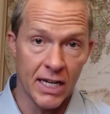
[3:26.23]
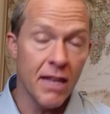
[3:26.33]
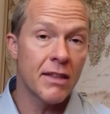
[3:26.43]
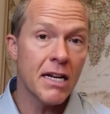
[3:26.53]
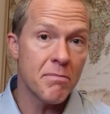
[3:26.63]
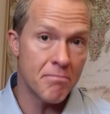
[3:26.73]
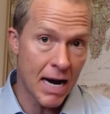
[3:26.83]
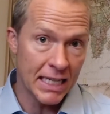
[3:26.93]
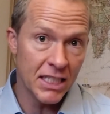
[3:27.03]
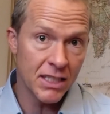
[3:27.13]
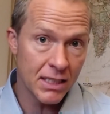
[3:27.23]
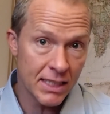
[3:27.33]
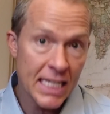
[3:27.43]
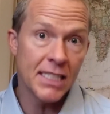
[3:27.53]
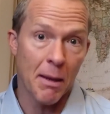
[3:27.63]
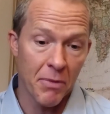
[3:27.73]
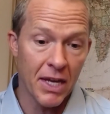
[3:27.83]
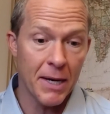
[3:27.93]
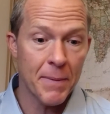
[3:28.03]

and that might say something.